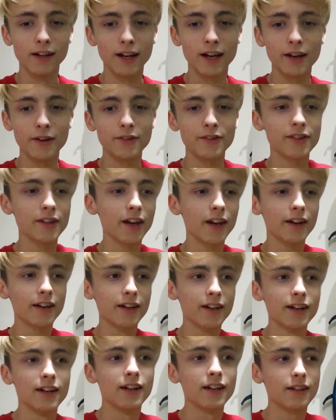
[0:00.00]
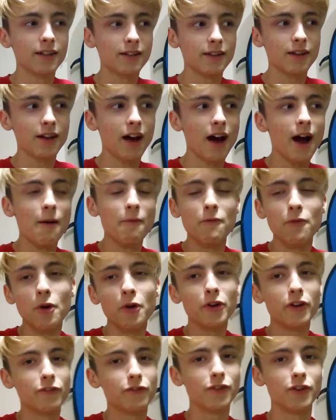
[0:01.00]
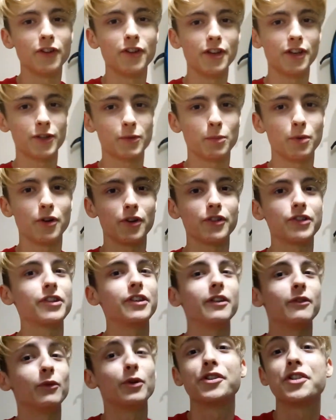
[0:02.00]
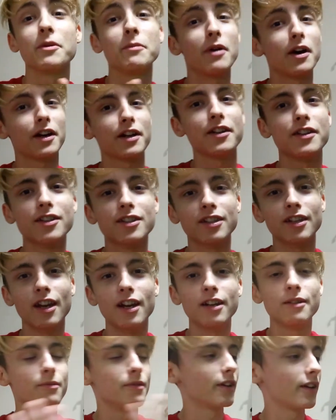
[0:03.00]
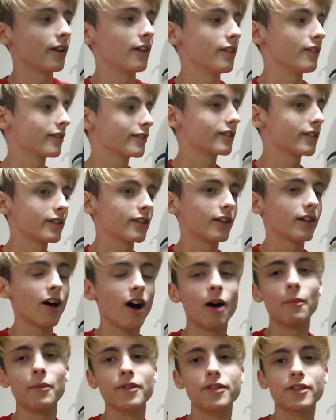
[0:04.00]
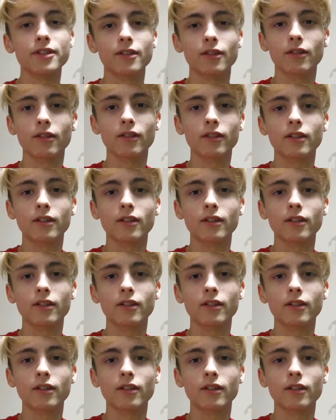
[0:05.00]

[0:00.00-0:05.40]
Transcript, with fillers: And he's like, I'm voting for this person, which I'm not gonna say because the comments,